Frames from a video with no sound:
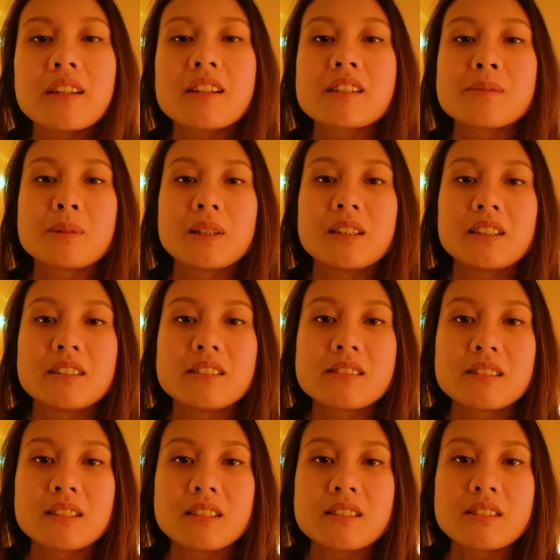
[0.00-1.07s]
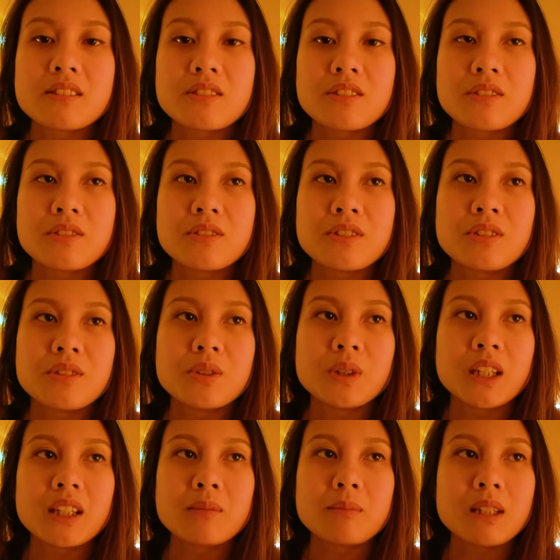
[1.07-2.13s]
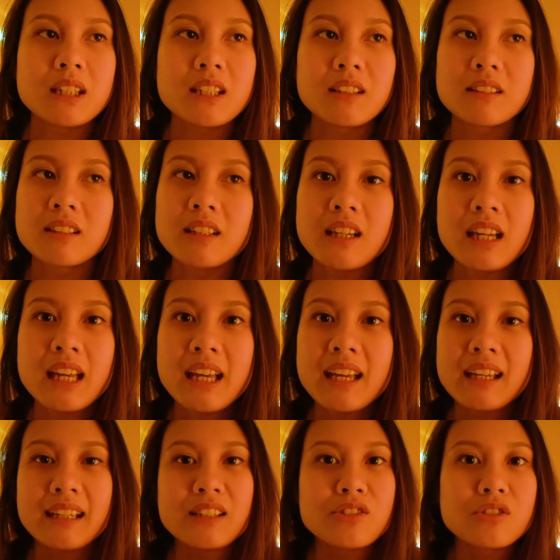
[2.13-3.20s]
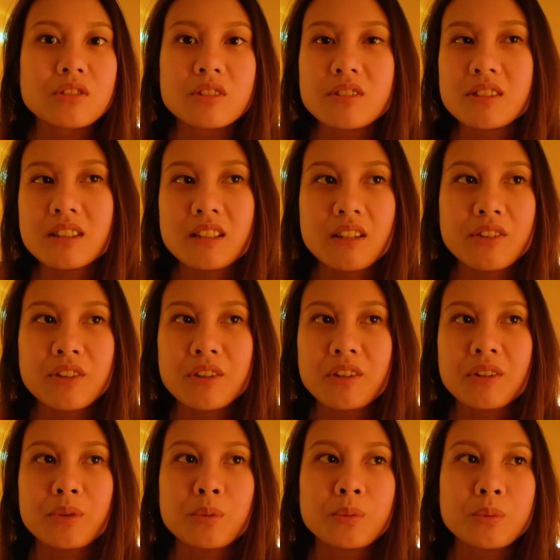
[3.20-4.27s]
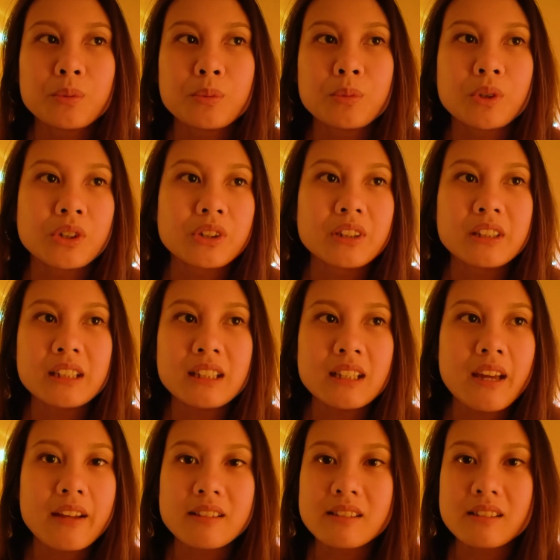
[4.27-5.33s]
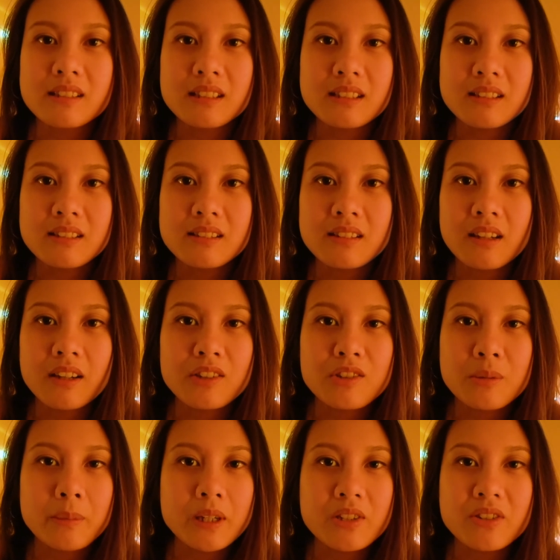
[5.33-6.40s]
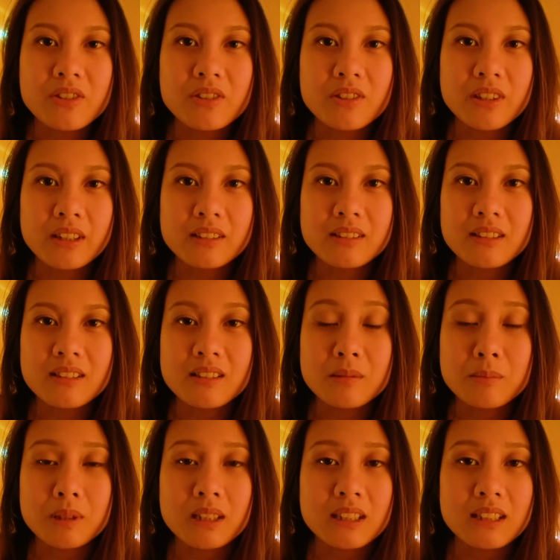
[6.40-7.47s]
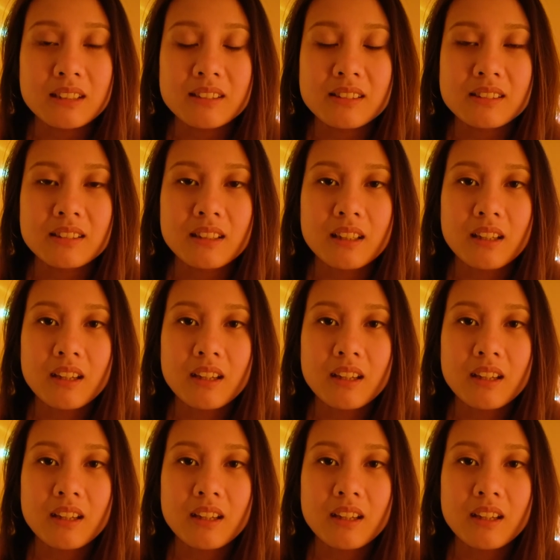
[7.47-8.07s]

experiences to, to like meeting angels and other worldly entities, higher dimensional entities and beings.